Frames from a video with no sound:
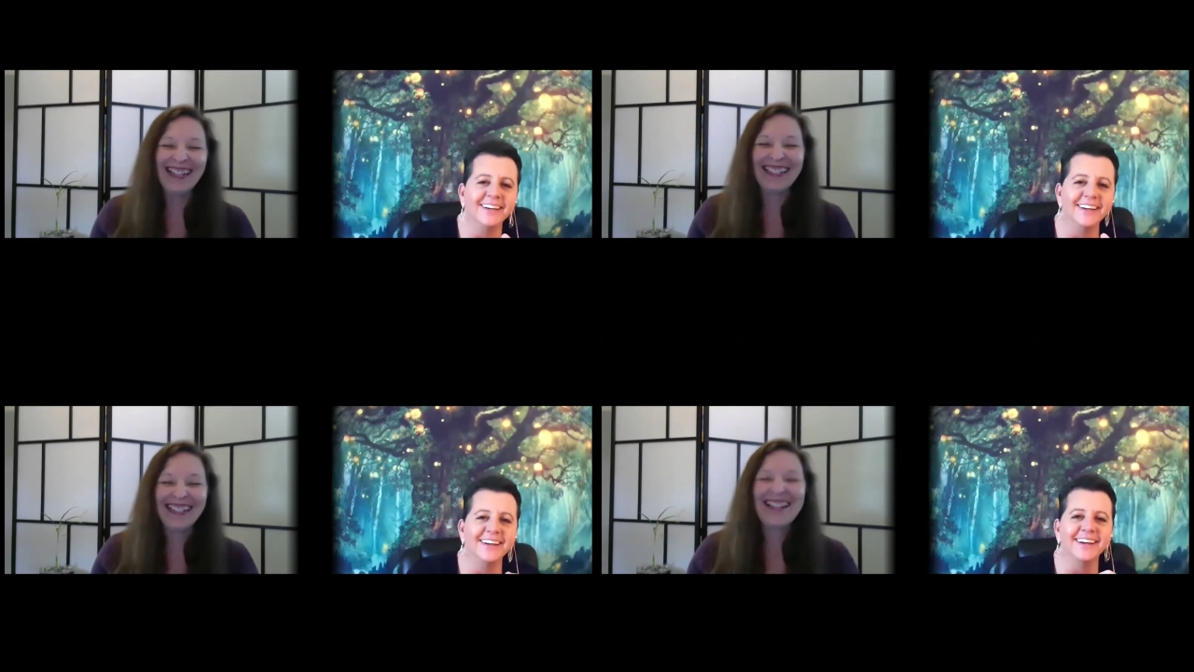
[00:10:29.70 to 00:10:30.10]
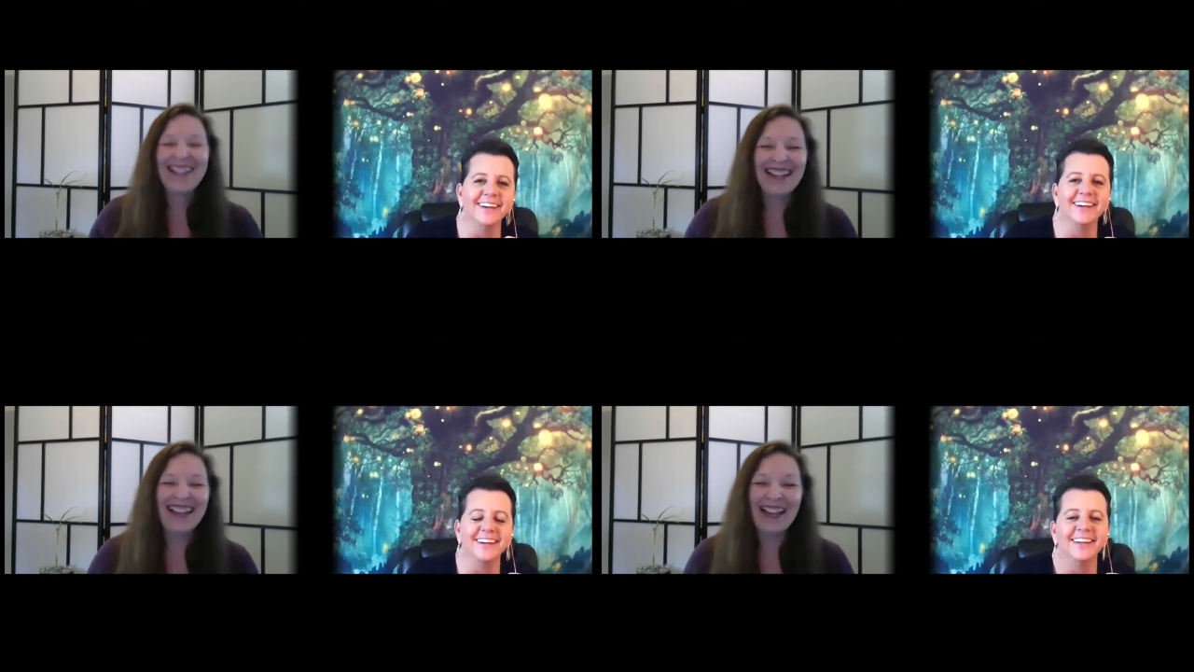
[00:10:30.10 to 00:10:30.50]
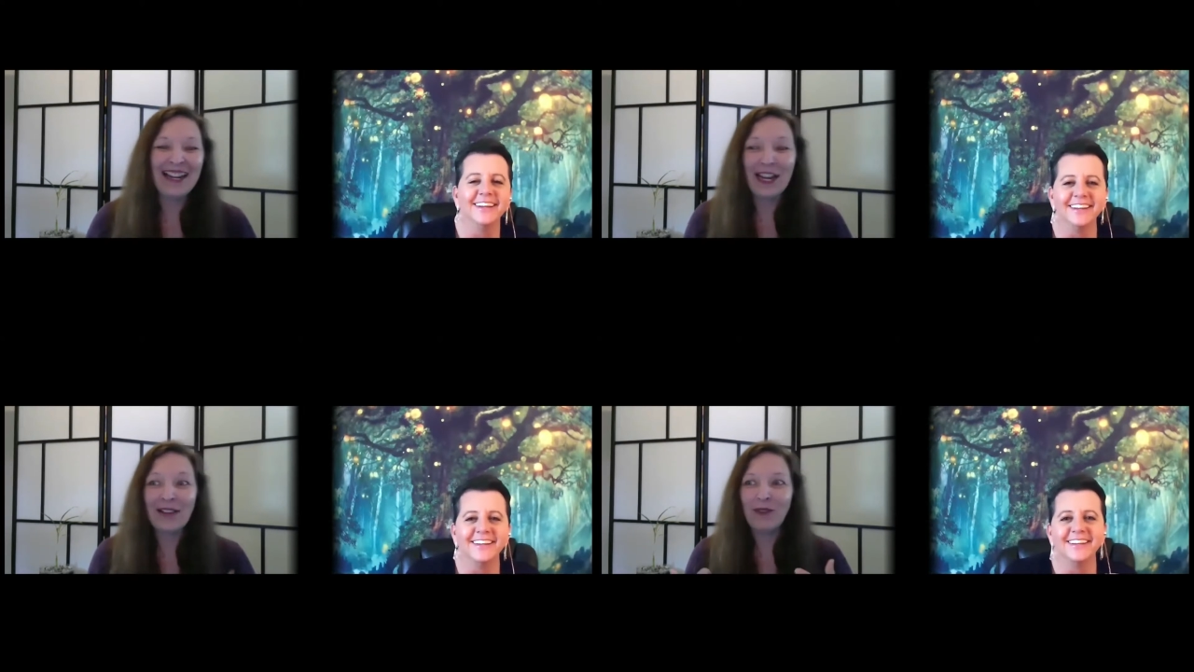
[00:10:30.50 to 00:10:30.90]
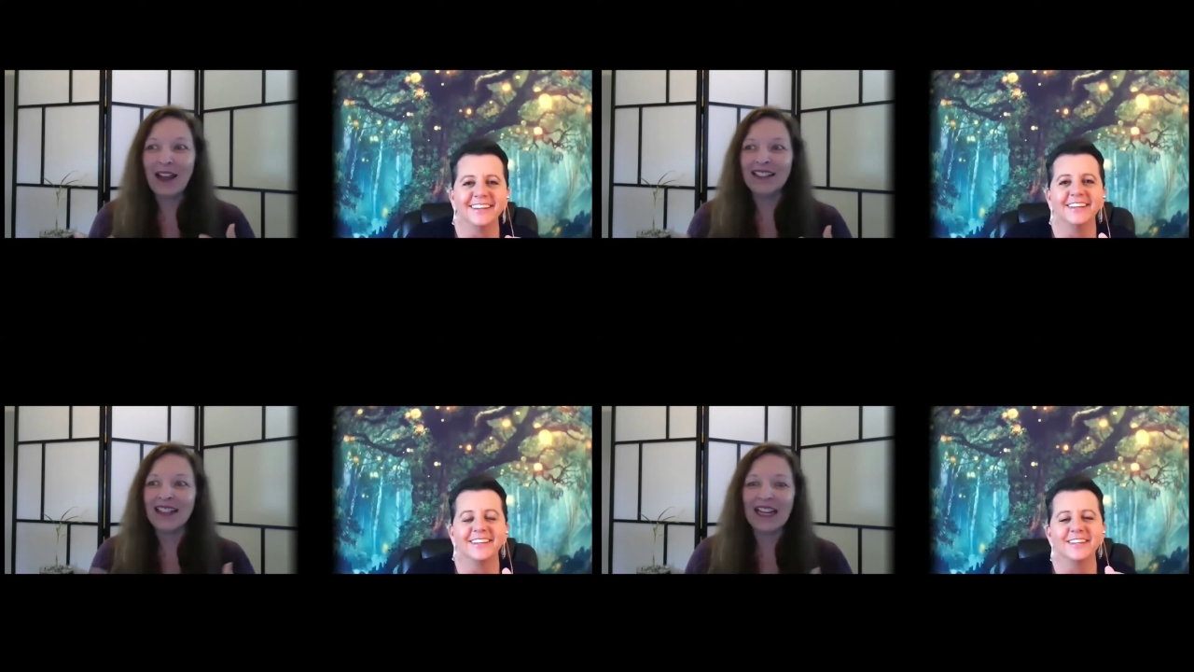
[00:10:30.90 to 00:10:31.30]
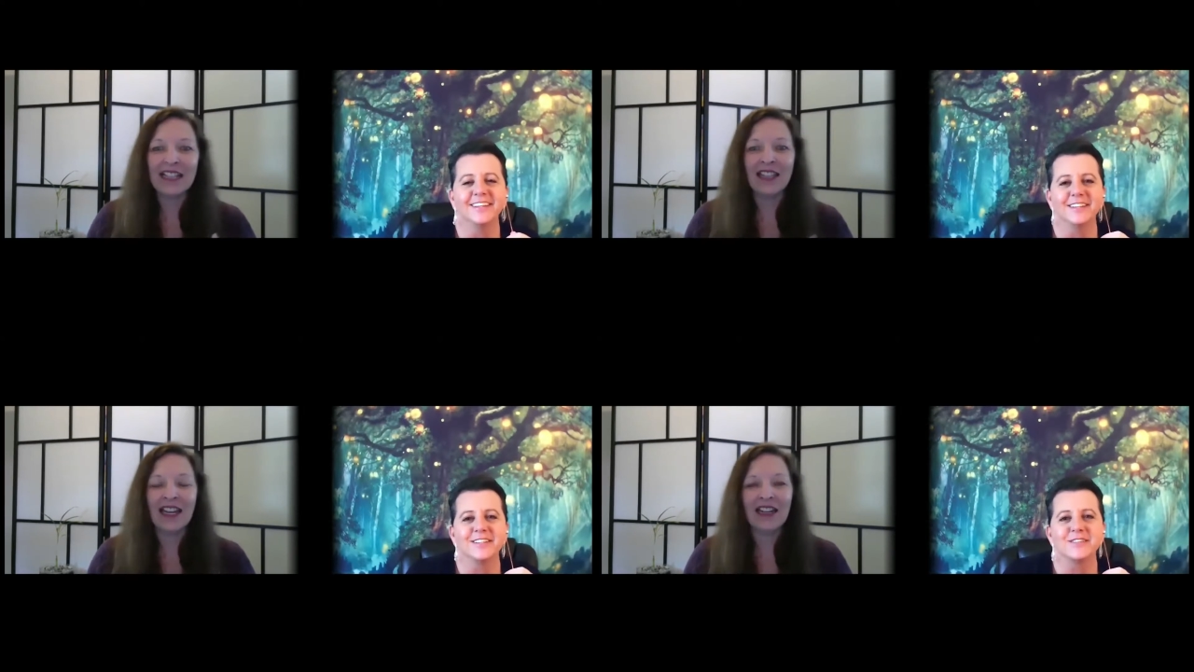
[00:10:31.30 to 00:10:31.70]
Speaker 1: and it, it resonates. It's
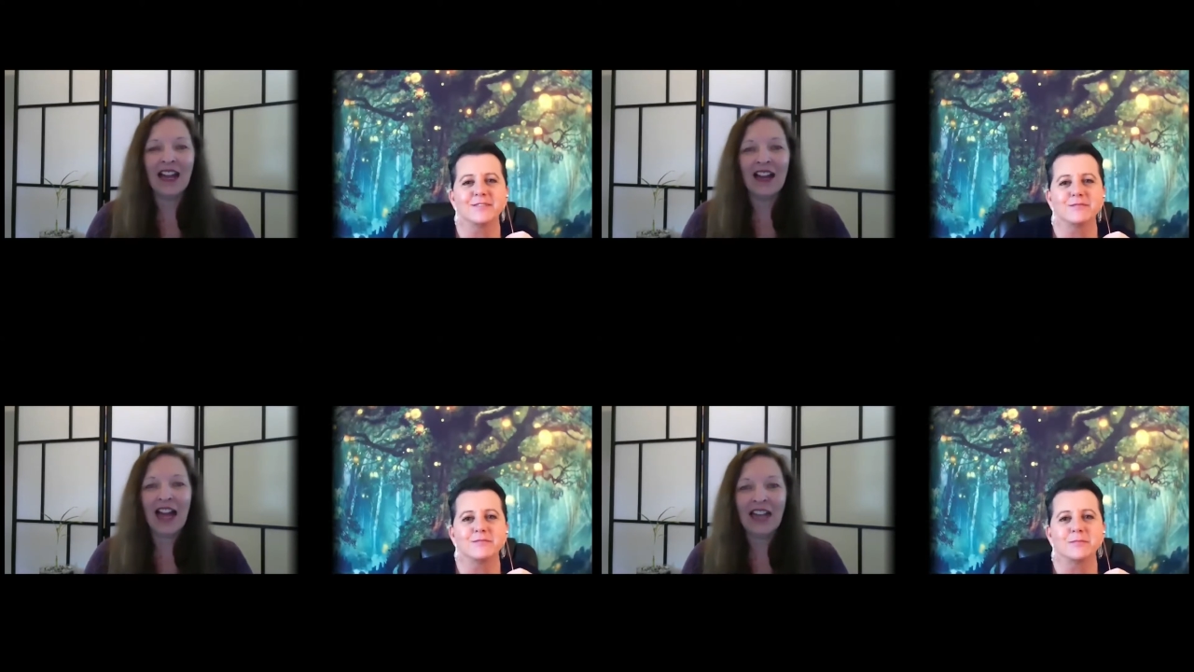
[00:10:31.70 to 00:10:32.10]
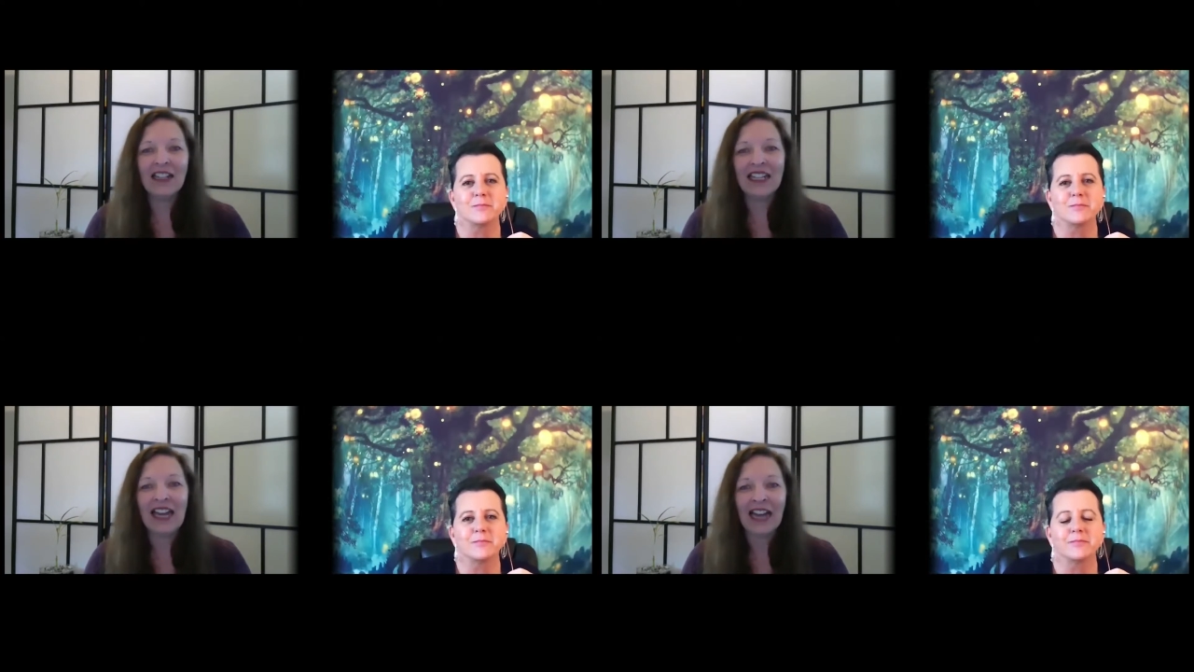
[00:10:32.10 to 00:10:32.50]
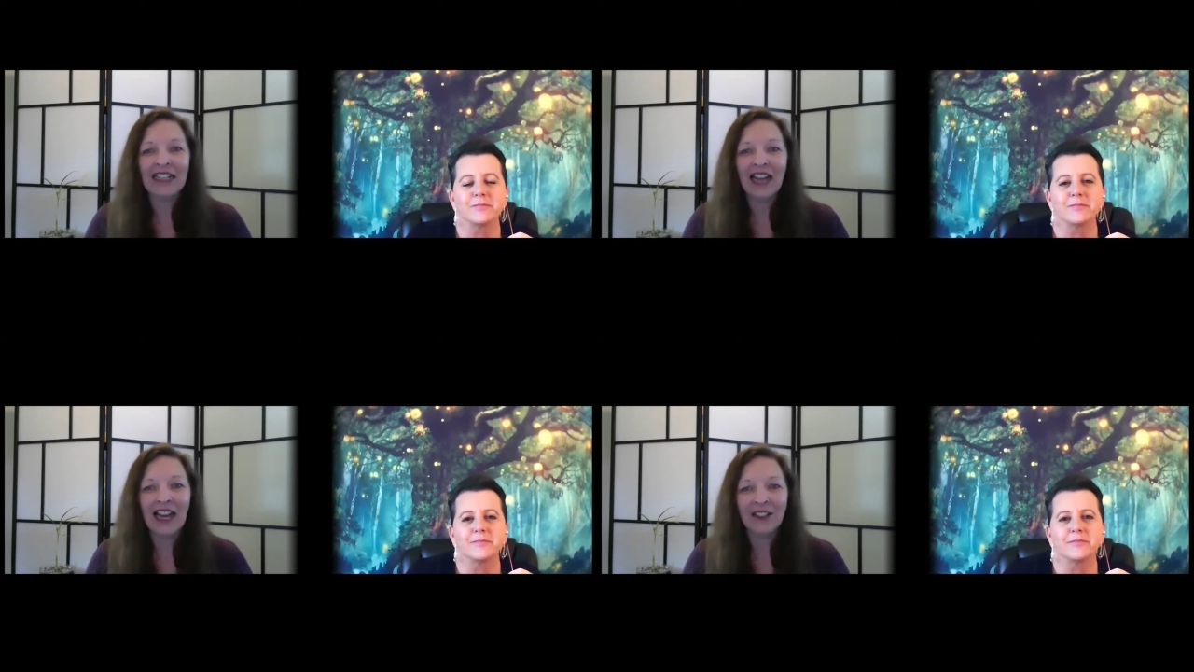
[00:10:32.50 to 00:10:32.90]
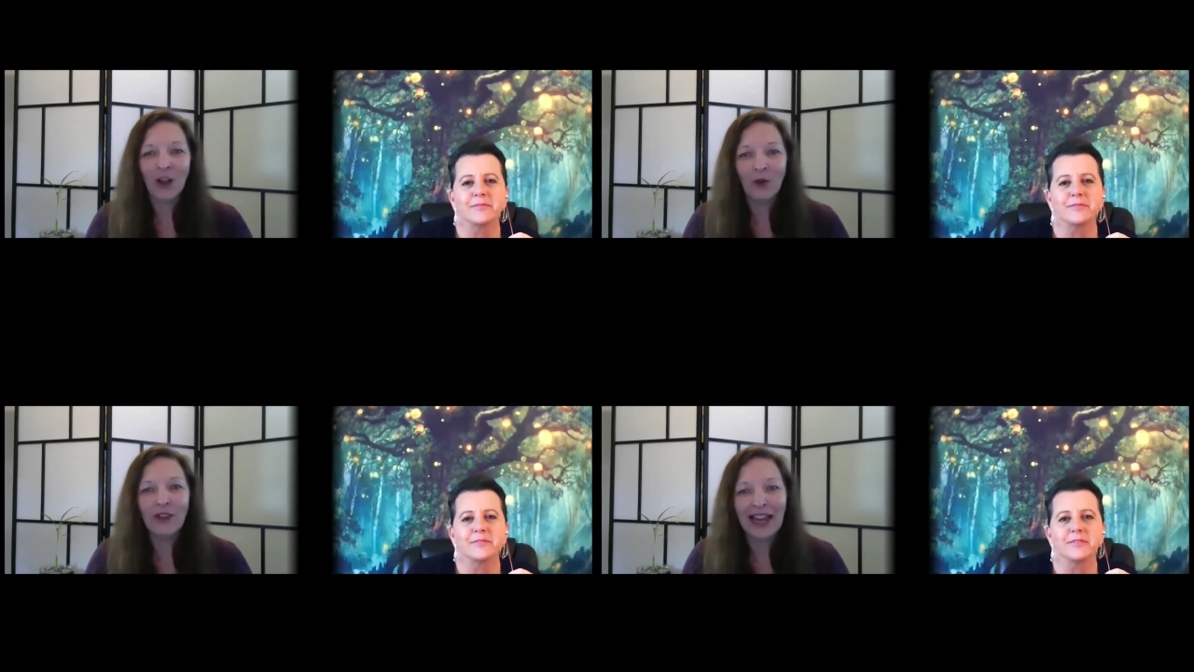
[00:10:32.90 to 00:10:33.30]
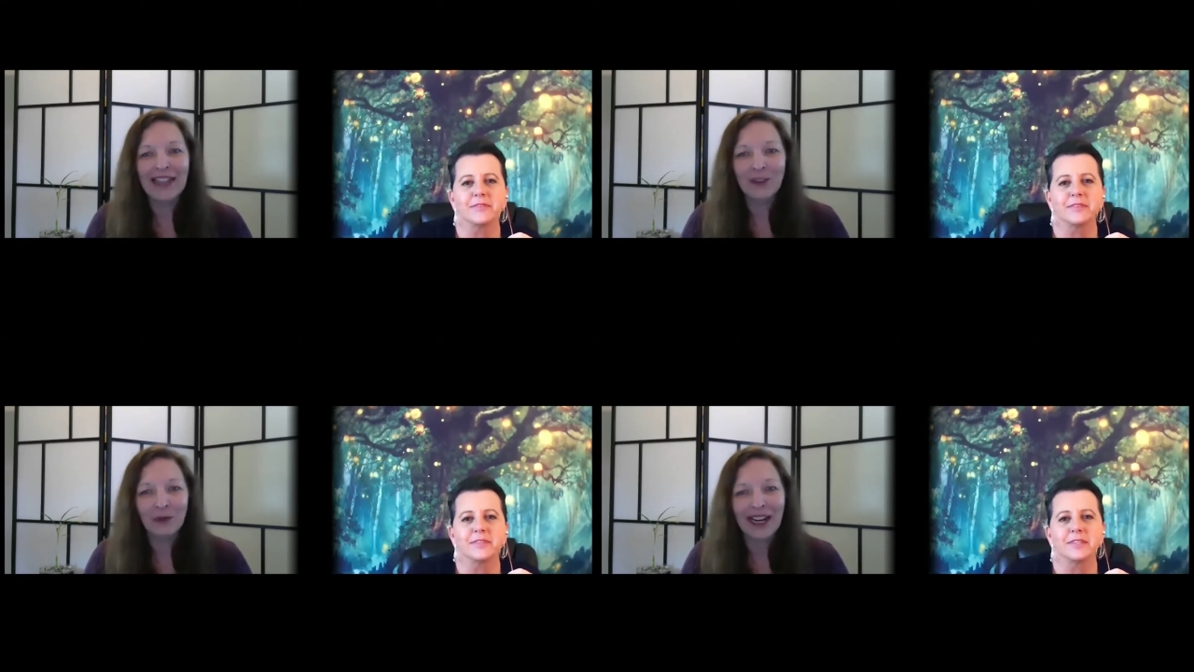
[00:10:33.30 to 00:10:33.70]
like, oddly, I, I know that is
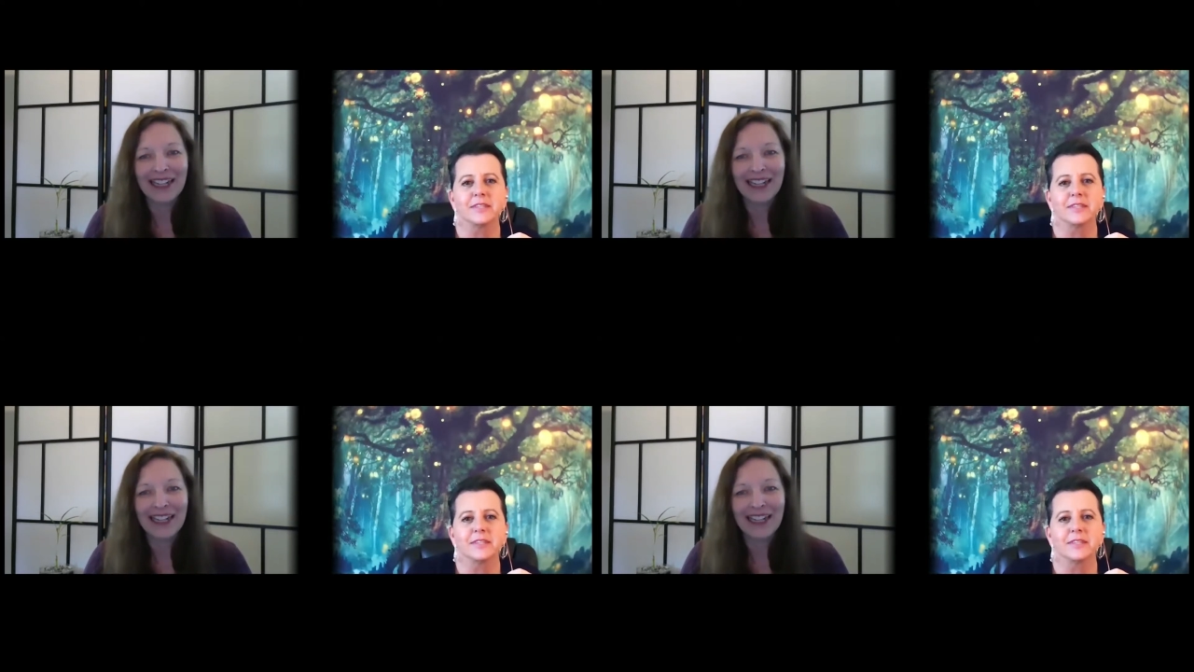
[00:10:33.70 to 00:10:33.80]
right.